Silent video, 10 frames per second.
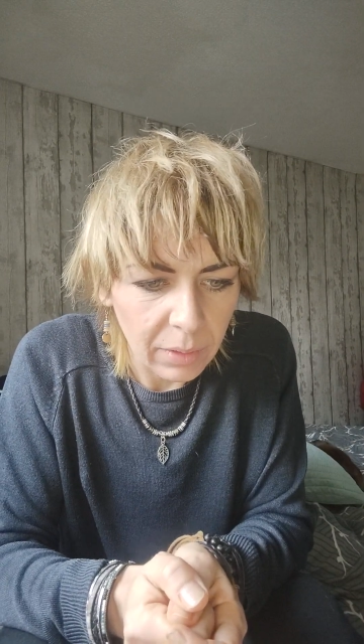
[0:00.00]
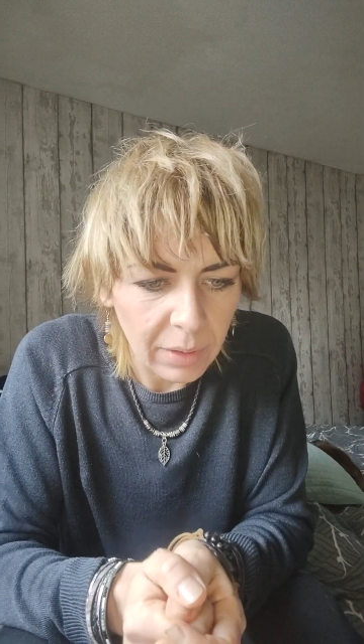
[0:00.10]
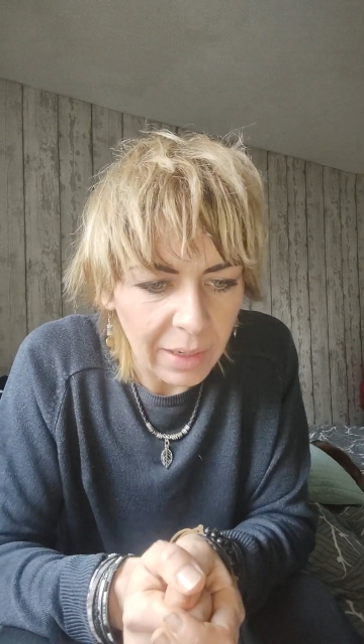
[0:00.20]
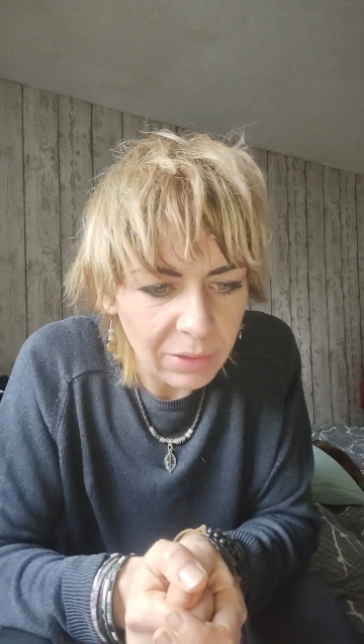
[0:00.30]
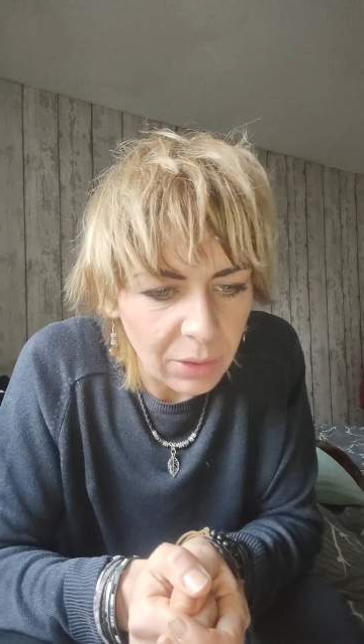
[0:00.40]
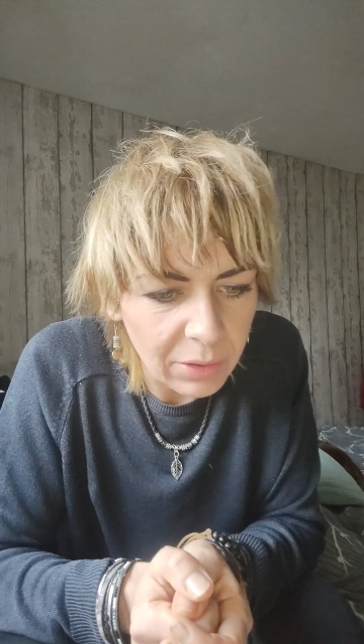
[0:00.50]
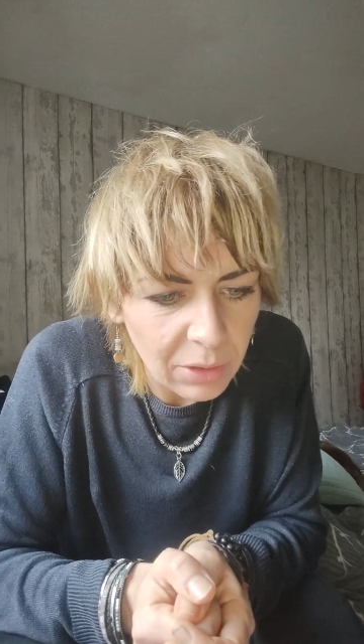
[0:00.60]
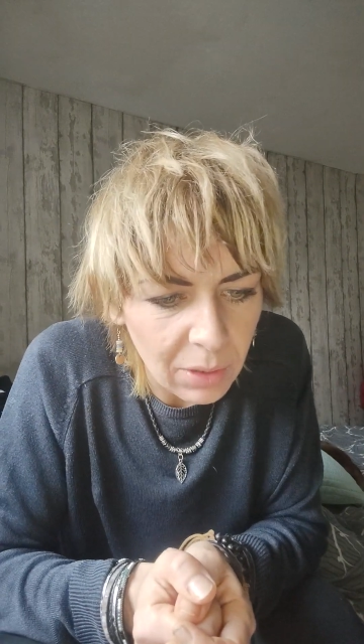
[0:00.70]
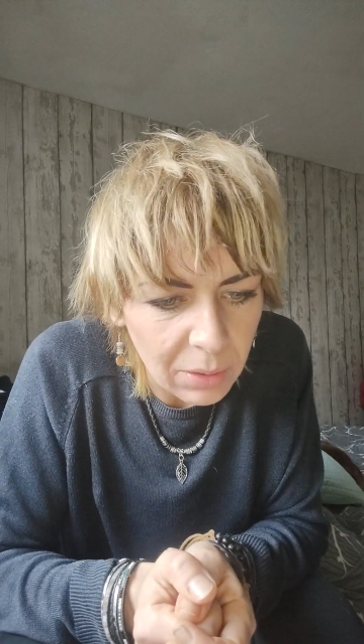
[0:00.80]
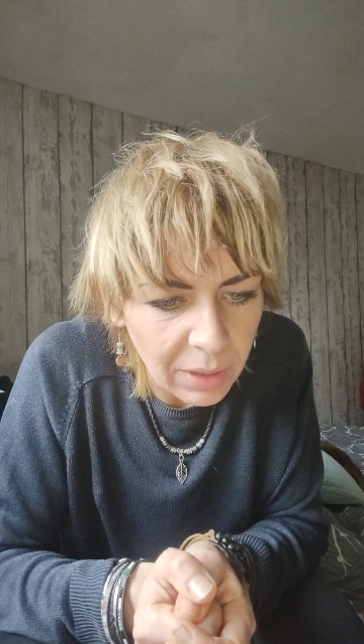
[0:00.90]
Yeah, so it's
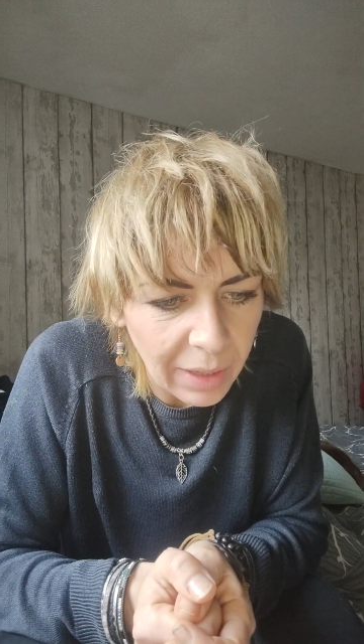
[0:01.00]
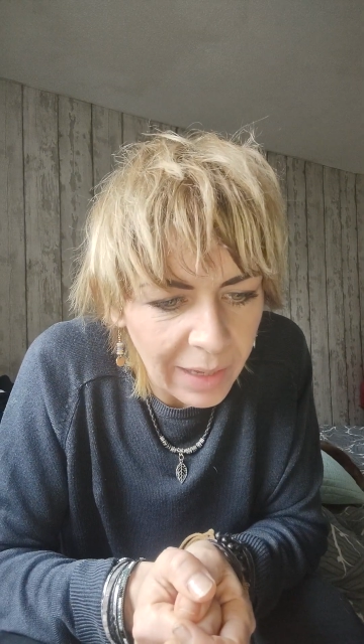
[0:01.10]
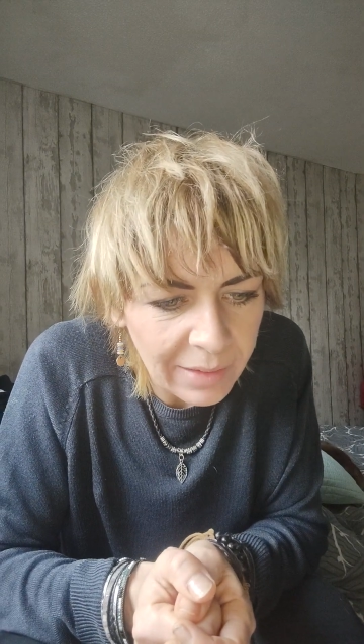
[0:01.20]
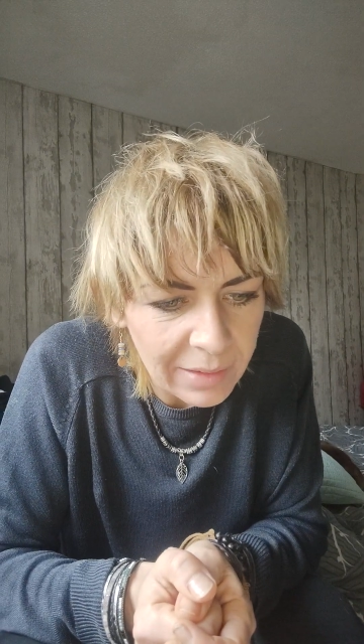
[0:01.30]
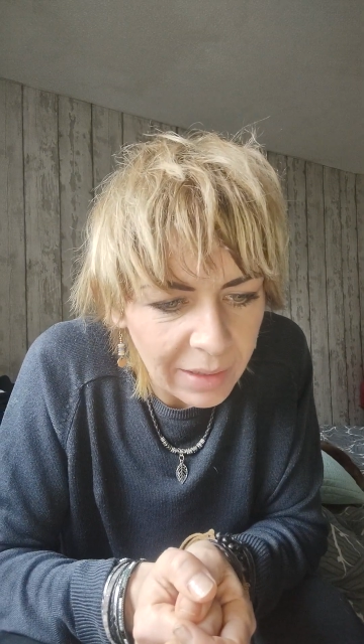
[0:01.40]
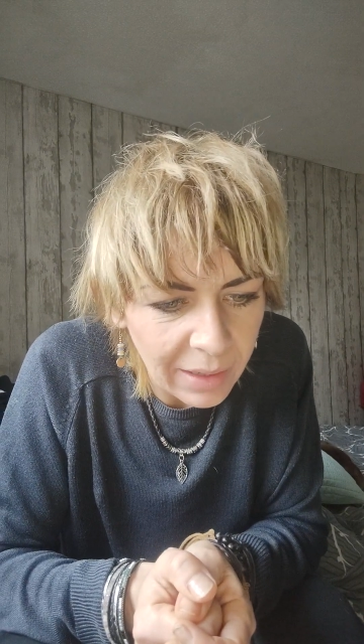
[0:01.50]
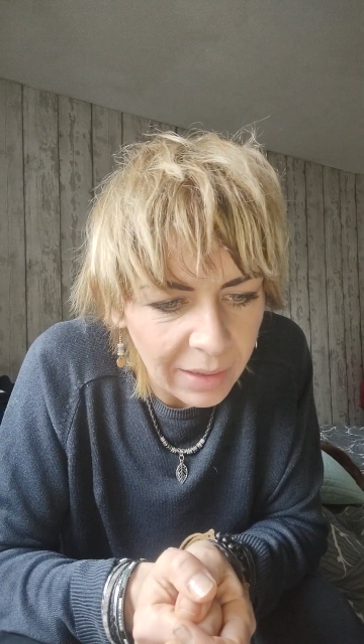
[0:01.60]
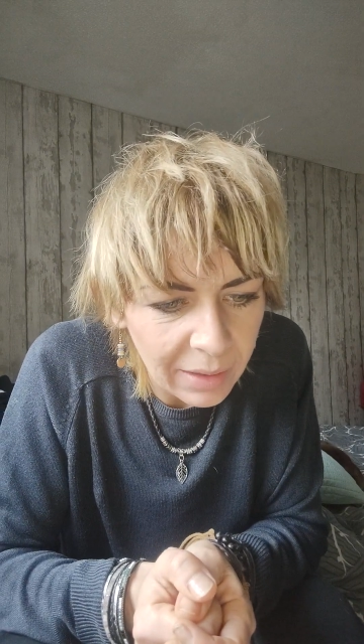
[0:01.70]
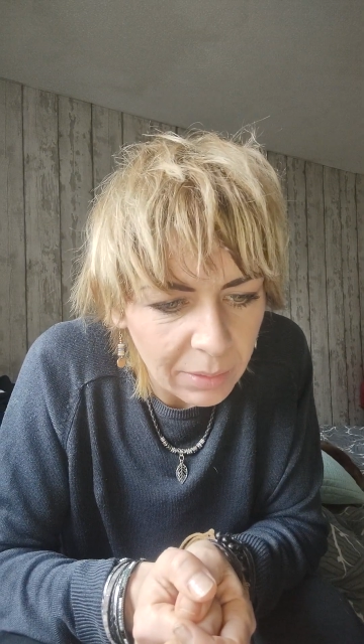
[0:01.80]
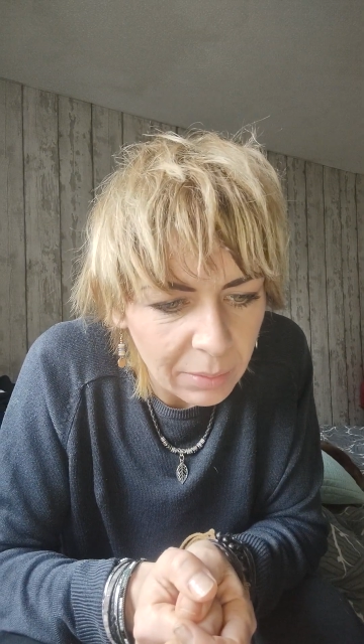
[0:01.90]
called
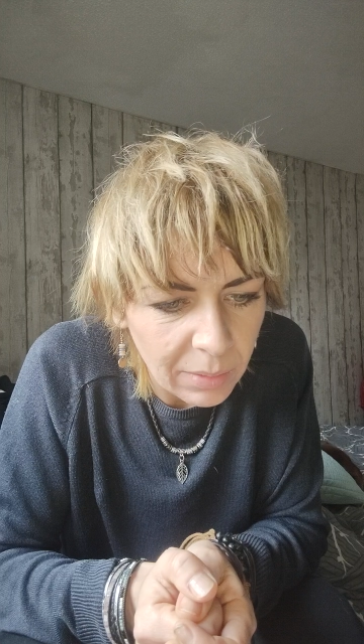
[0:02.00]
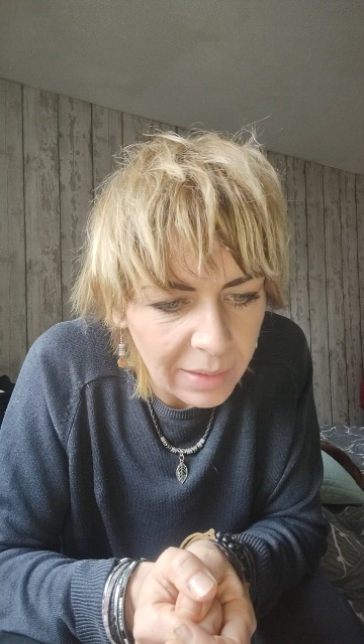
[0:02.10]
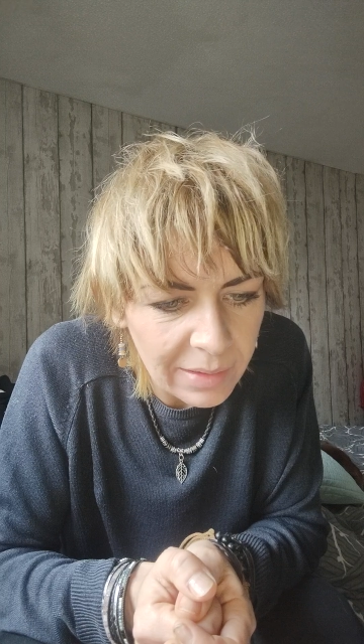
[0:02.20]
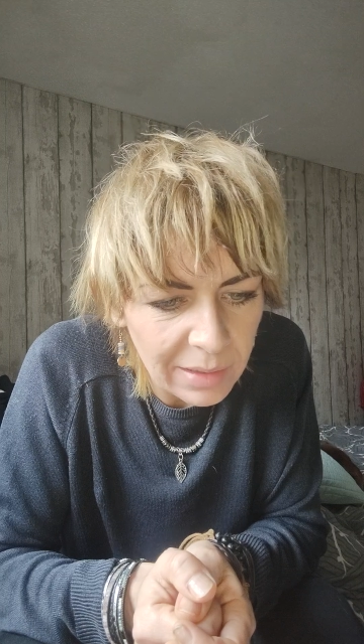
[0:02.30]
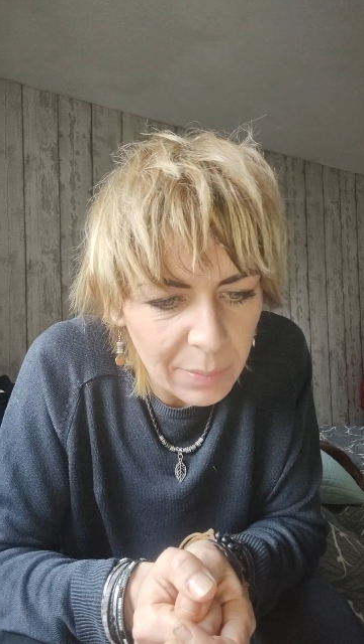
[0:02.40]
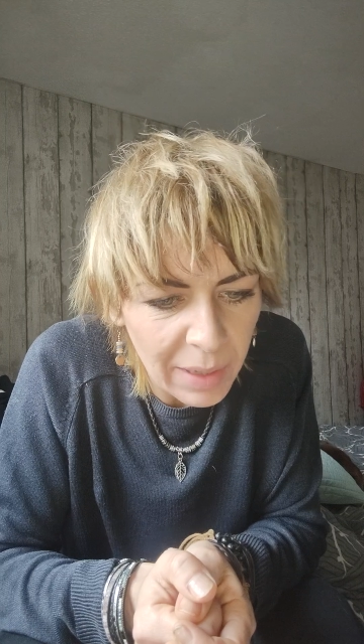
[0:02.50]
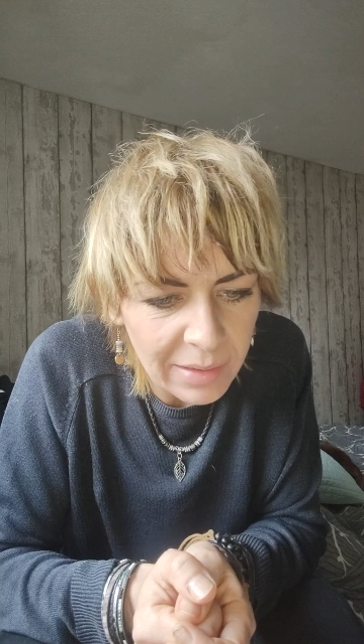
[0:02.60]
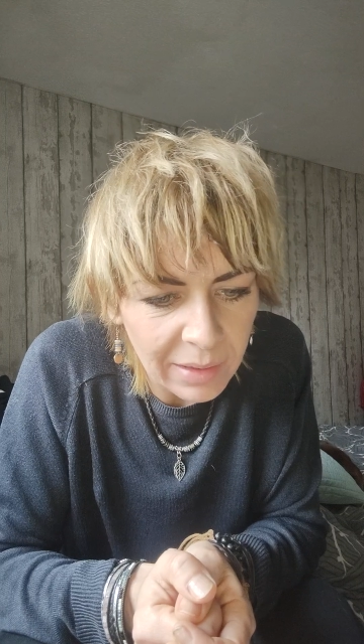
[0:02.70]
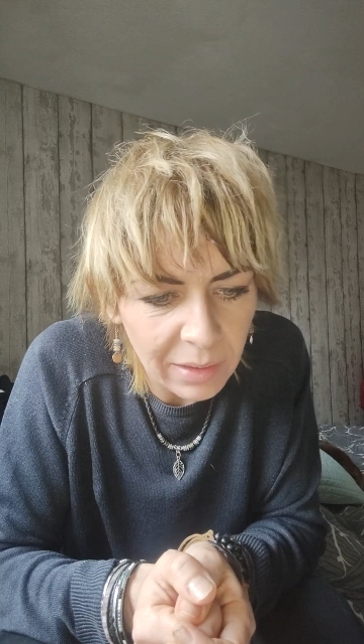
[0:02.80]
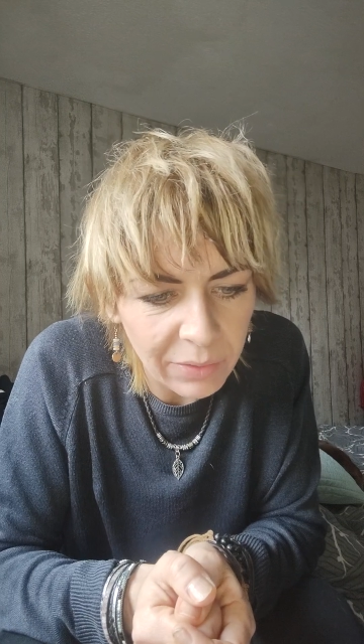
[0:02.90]

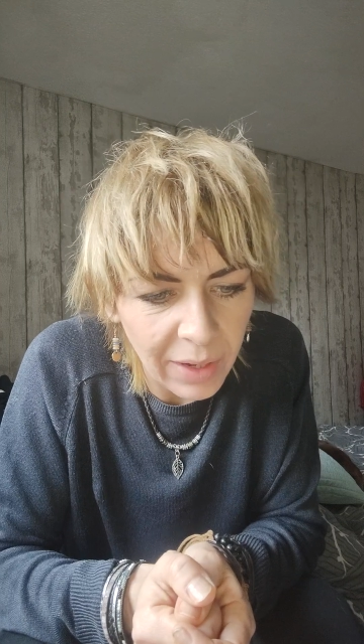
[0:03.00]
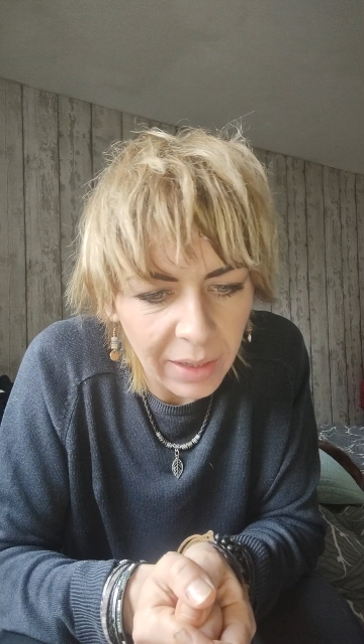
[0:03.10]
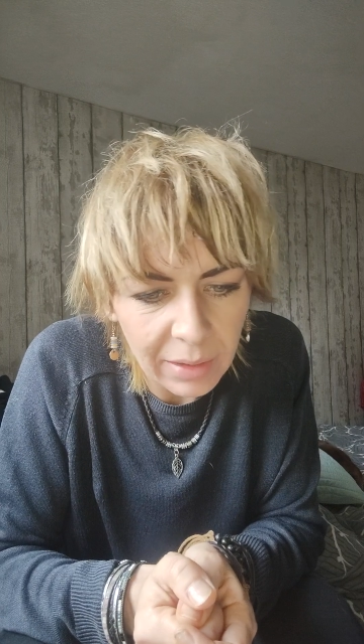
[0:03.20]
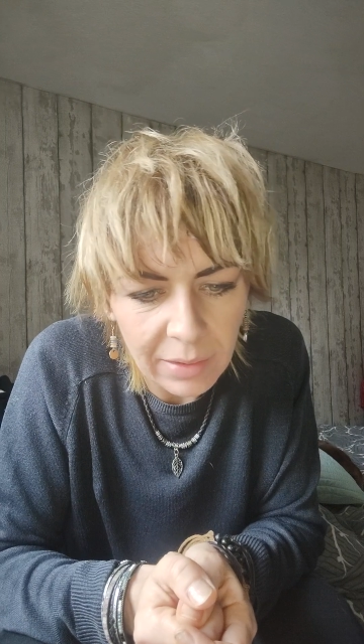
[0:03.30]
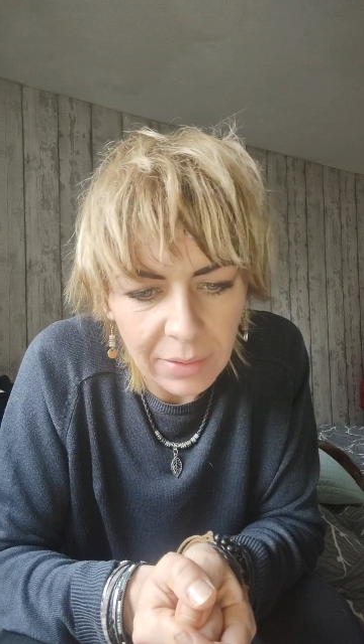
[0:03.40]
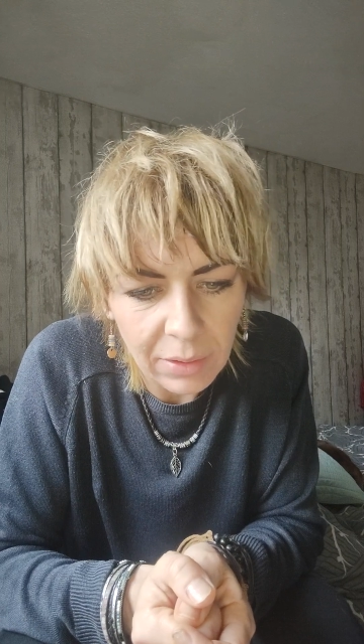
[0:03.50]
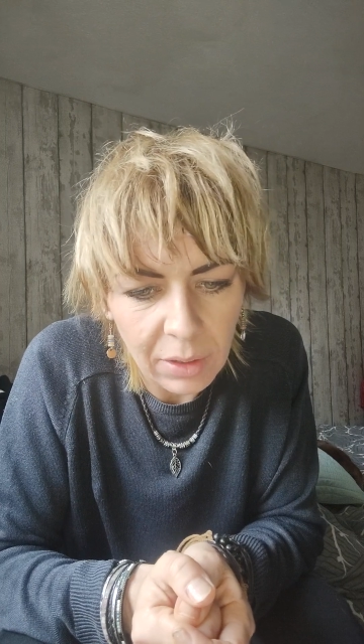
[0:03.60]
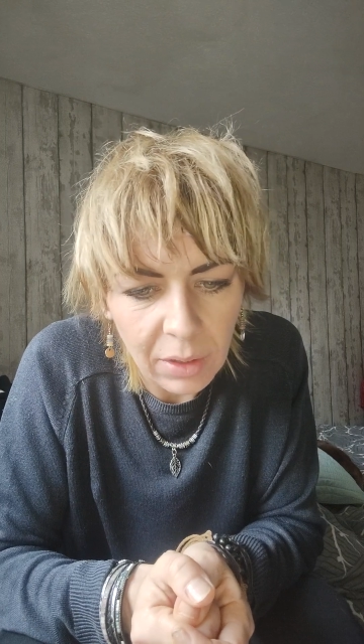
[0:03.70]
anti-emetic effect,